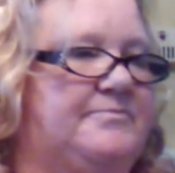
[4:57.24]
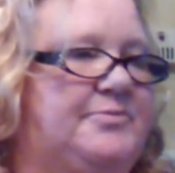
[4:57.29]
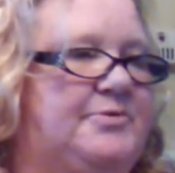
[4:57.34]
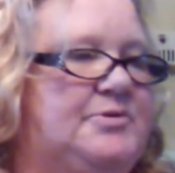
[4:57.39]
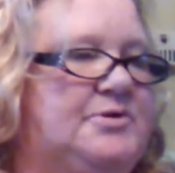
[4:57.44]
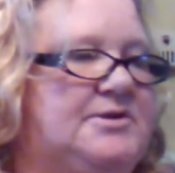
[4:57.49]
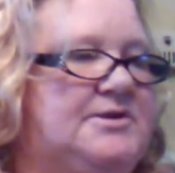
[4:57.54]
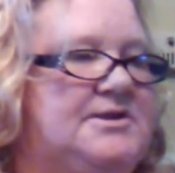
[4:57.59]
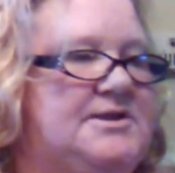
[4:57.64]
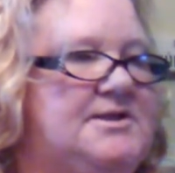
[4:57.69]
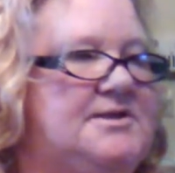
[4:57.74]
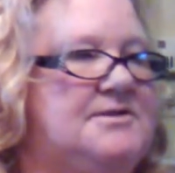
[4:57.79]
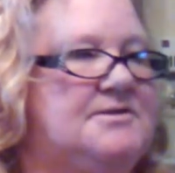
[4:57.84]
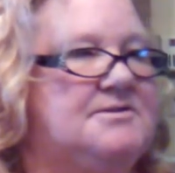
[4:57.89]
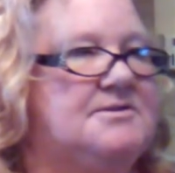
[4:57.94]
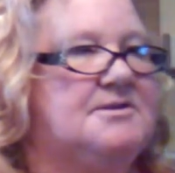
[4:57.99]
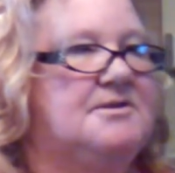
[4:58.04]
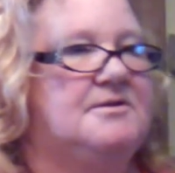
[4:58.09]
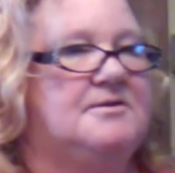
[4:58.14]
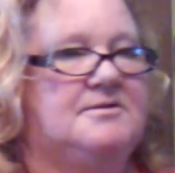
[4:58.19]
put
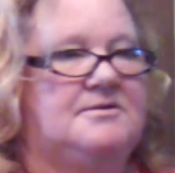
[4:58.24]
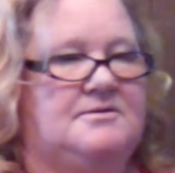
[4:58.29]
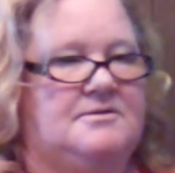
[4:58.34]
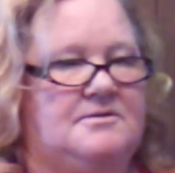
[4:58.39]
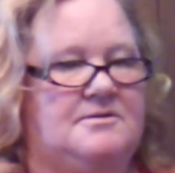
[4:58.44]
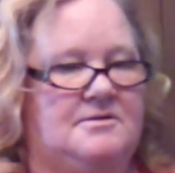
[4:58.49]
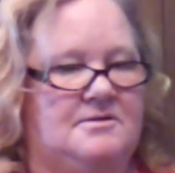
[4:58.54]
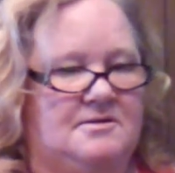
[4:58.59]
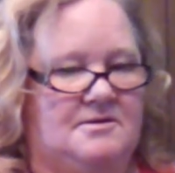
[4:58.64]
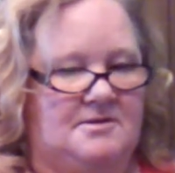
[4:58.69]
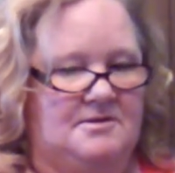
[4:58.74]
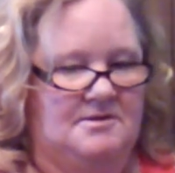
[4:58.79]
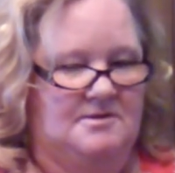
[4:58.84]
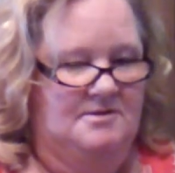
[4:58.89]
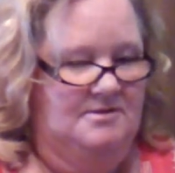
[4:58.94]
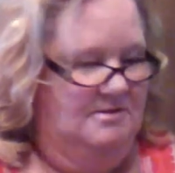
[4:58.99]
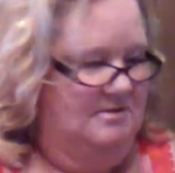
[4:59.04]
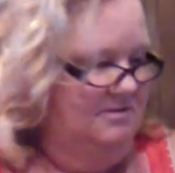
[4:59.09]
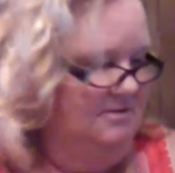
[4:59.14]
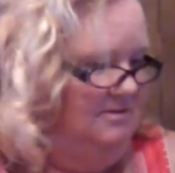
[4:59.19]
these
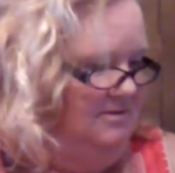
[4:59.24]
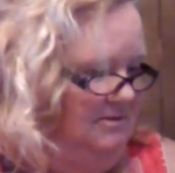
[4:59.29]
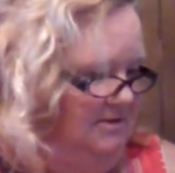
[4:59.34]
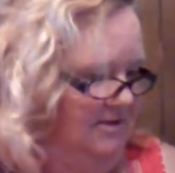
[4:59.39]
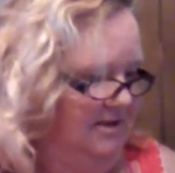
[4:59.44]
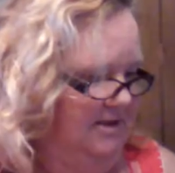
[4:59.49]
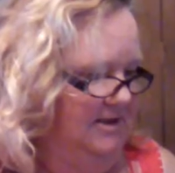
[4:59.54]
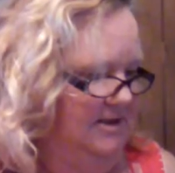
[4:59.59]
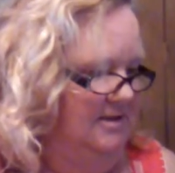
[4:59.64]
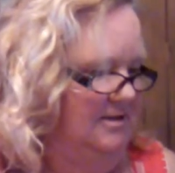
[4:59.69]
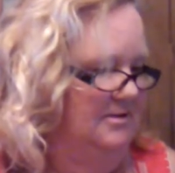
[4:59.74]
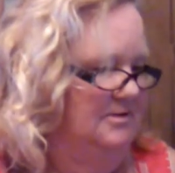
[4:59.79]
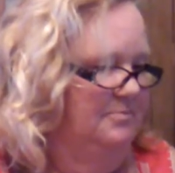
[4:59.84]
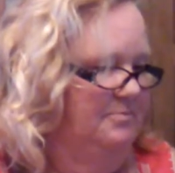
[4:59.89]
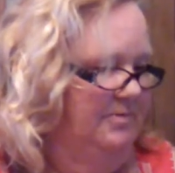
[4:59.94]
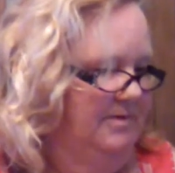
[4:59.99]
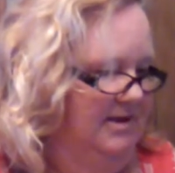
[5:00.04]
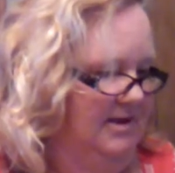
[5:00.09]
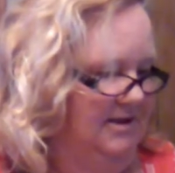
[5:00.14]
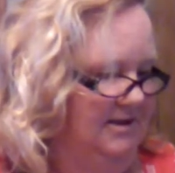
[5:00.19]
legs
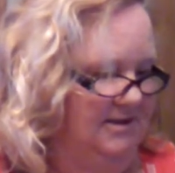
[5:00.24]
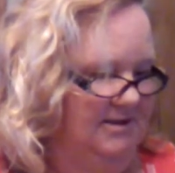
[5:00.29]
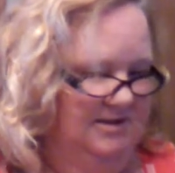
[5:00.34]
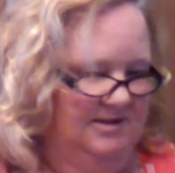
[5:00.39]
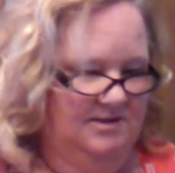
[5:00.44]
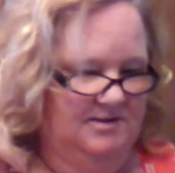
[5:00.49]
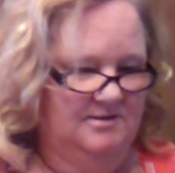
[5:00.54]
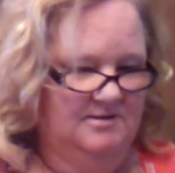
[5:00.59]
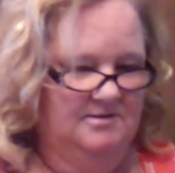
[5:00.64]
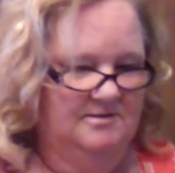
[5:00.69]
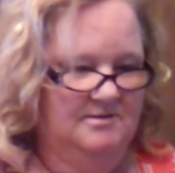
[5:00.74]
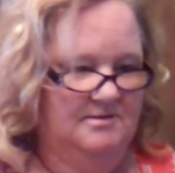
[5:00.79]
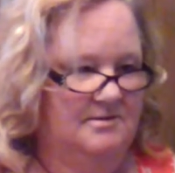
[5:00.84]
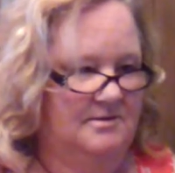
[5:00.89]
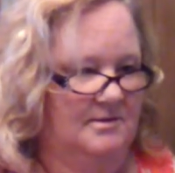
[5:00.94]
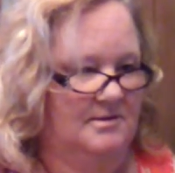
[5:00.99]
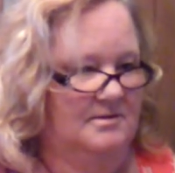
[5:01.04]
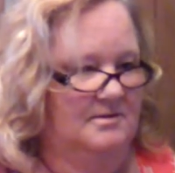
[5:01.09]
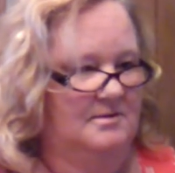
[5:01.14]
back in